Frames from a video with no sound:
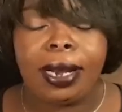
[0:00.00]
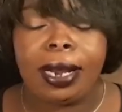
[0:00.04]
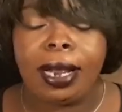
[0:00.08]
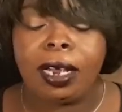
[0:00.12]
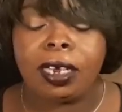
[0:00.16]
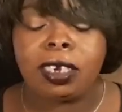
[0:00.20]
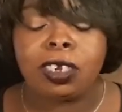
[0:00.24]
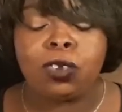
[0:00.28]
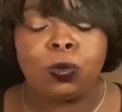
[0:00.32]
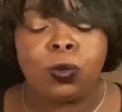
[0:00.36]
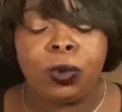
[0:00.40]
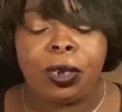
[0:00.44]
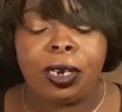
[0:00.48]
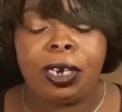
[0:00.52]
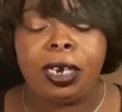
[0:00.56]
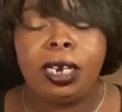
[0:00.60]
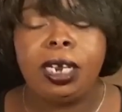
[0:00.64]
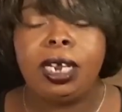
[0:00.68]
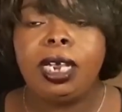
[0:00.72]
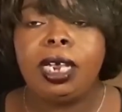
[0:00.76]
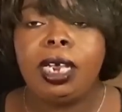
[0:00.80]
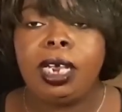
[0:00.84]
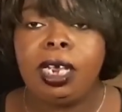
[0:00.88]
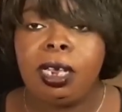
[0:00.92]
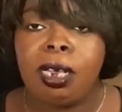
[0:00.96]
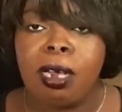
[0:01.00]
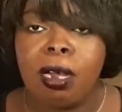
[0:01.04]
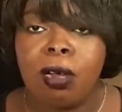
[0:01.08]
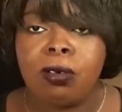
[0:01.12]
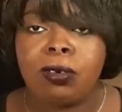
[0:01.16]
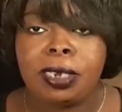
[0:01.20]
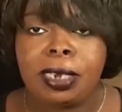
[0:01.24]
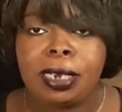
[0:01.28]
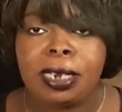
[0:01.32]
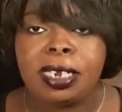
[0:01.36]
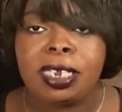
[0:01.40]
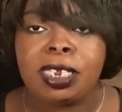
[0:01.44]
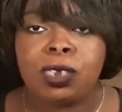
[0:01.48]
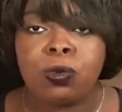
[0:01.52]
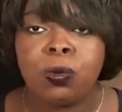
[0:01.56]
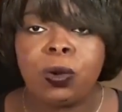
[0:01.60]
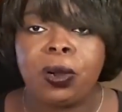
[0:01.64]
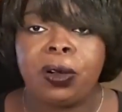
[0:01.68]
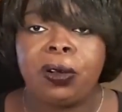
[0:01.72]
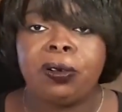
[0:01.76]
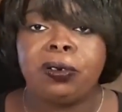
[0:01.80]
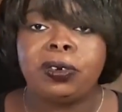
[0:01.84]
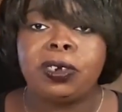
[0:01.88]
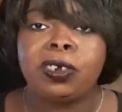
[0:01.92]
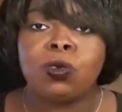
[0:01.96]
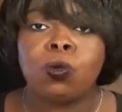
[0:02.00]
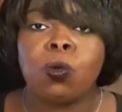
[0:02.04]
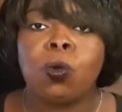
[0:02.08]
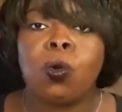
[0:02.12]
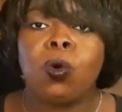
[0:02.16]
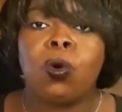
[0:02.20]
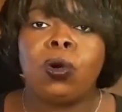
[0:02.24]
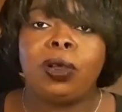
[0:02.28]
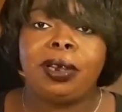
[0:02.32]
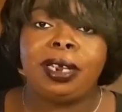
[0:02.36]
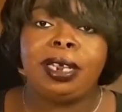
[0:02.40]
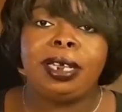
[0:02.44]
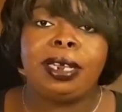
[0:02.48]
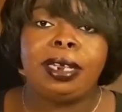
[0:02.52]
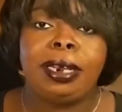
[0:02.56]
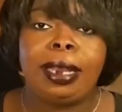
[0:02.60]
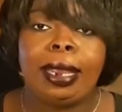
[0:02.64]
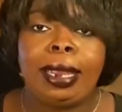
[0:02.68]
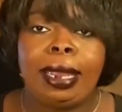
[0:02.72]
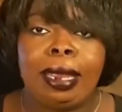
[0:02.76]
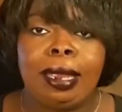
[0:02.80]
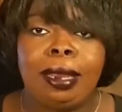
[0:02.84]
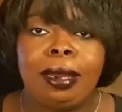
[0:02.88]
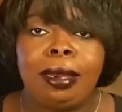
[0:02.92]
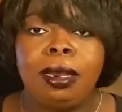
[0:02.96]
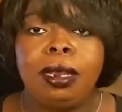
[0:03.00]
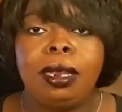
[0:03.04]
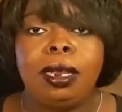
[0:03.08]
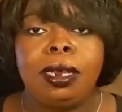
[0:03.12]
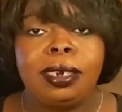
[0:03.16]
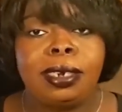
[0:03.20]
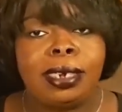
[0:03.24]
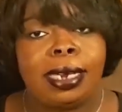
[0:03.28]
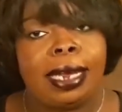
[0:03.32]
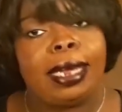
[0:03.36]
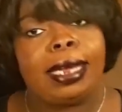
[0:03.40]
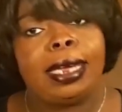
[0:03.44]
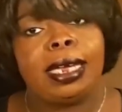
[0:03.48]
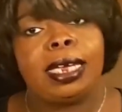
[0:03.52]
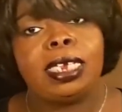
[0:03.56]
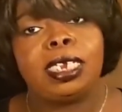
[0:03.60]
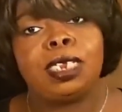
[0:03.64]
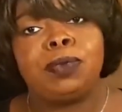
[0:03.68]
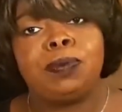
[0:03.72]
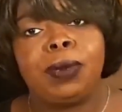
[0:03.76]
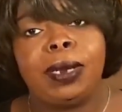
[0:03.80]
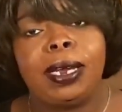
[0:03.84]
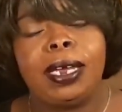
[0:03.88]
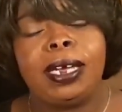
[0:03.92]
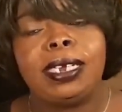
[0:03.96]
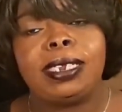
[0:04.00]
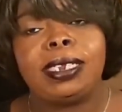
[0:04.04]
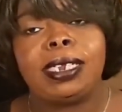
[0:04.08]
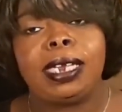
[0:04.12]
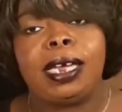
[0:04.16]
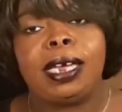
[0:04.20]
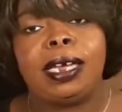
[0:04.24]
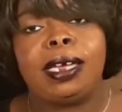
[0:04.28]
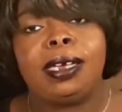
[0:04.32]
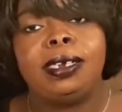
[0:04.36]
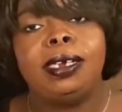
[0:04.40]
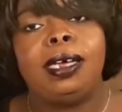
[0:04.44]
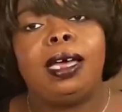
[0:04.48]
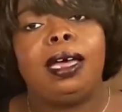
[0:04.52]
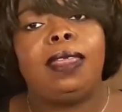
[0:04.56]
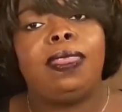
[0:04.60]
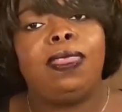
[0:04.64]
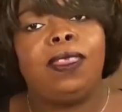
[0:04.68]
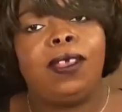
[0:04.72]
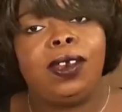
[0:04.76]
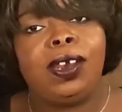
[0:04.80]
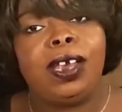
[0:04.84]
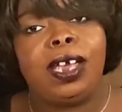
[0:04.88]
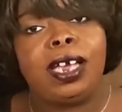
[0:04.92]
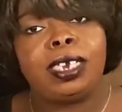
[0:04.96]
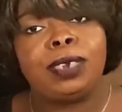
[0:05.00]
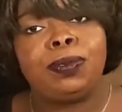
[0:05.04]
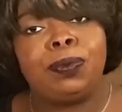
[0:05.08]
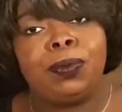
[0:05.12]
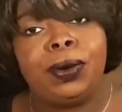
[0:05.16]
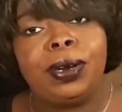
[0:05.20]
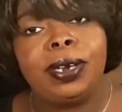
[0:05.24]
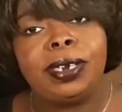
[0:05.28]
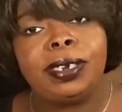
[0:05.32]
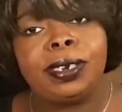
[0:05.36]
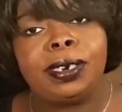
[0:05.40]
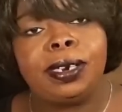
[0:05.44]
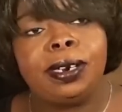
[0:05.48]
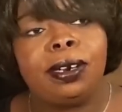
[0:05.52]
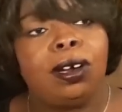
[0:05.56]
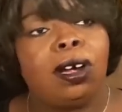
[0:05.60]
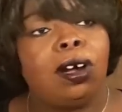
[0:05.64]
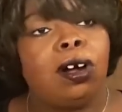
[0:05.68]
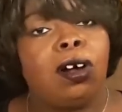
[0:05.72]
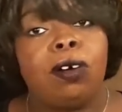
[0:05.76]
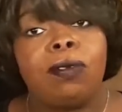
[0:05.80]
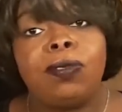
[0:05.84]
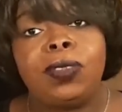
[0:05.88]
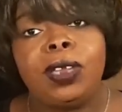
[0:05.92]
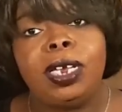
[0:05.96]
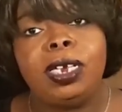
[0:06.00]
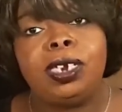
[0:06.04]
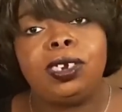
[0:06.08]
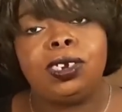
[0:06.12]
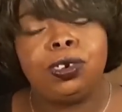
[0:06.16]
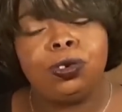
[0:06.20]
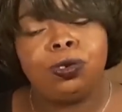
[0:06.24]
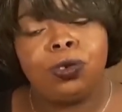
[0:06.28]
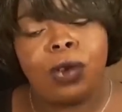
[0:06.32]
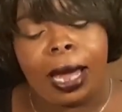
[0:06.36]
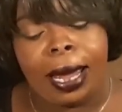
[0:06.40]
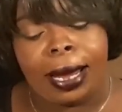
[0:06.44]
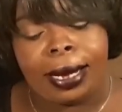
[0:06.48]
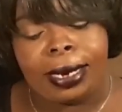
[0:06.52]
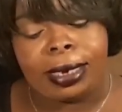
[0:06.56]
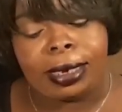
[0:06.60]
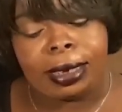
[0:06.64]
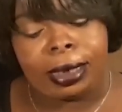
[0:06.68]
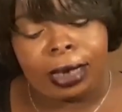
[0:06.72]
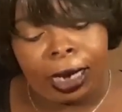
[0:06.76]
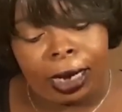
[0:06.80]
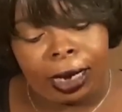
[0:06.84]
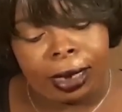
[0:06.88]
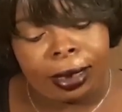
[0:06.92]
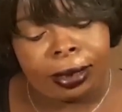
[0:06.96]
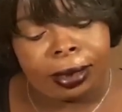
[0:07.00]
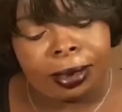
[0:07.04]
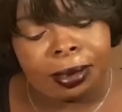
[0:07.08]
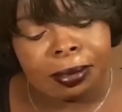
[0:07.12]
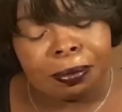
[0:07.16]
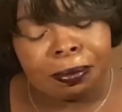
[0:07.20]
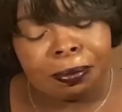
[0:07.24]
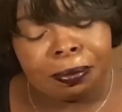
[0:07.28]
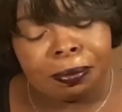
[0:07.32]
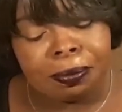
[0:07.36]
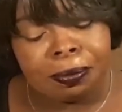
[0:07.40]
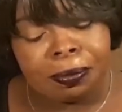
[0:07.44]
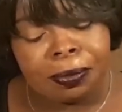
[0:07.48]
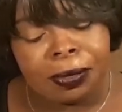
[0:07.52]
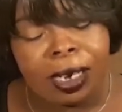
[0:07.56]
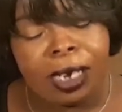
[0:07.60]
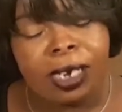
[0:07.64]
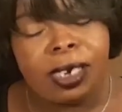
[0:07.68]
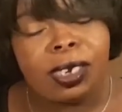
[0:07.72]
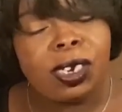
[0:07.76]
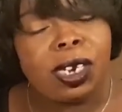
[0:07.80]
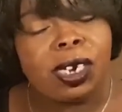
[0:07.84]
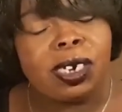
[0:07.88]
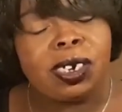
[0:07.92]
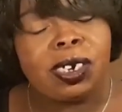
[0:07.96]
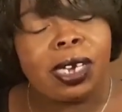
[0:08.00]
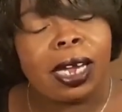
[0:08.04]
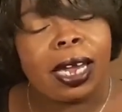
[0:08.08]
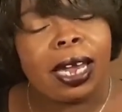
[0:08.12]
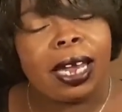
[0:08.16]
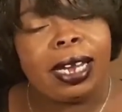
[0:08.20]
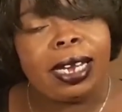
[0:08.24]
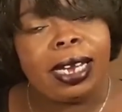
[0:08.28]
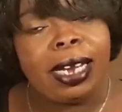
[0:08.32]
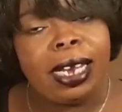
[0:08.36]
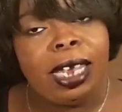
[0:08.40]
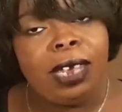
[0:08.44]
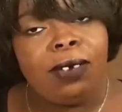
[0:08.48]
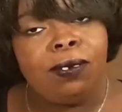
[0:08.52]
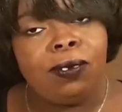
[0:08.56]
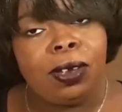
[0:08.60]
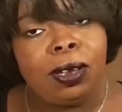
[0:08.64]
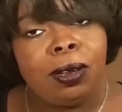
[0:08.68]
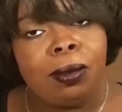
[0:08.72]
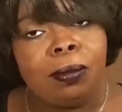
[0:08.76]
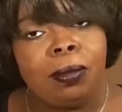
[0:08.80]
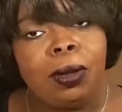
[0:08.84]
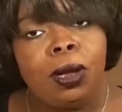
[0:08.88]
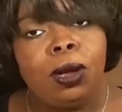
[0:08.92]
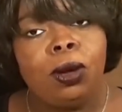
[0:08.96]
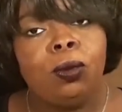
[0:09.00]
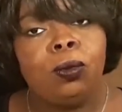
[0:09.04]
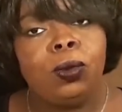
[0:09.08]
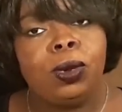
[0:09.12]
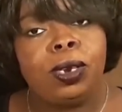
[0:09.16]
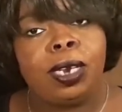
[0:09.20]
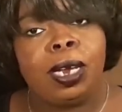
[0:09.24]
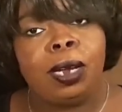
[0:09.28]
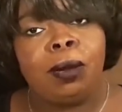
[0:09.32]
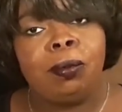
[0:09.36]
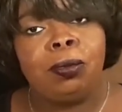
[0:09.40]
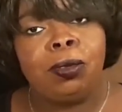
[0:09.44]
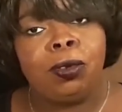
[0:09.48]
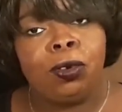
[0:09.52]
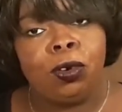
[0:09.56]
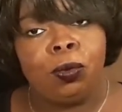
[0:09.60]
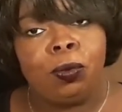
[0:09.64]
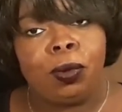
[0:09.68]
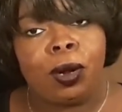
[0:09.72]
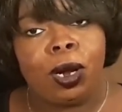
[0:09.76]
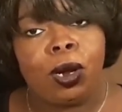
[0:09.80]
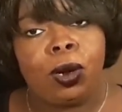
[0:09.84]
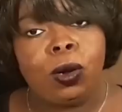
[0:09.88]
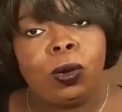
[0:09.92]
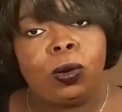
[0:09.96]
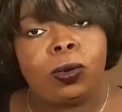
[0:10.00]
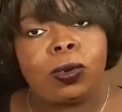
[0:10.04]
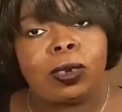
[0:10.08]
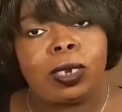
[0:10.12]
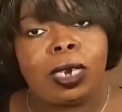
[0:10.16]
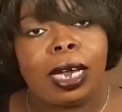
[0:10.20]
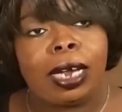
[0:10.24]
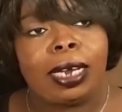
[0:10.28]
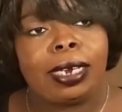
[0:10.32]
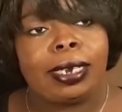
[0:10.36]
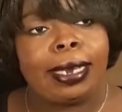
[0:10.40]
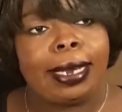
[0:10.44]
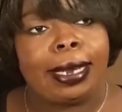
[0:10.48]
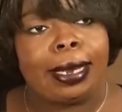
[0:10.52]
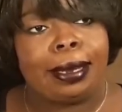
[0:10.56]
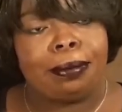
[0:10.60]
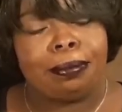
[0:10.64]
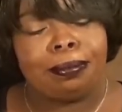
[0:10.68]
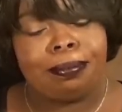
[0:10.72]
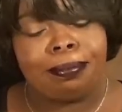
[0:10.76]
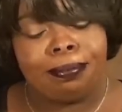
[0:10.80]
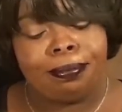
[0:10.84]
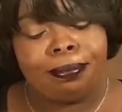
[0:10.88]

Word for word: House when he goes to get sworn sworn in and take his place as the next president of these United States. So she can't leave him with them group of hoes like that.